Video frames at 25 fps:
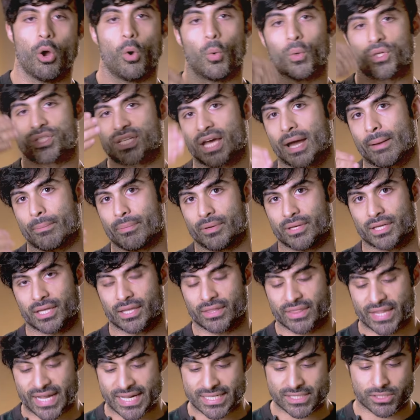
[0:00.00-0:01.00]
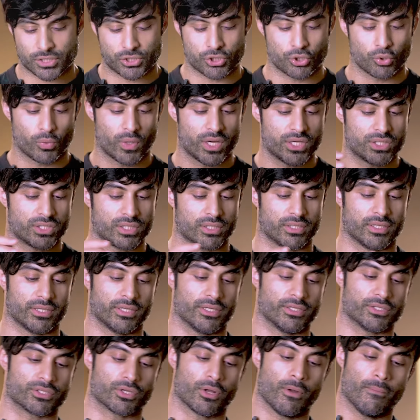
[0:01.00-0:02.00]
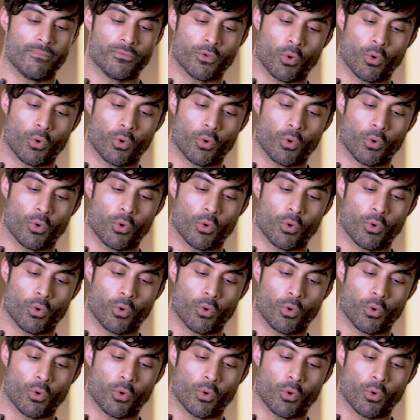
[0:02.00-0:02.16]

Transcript: What's happening in that situation is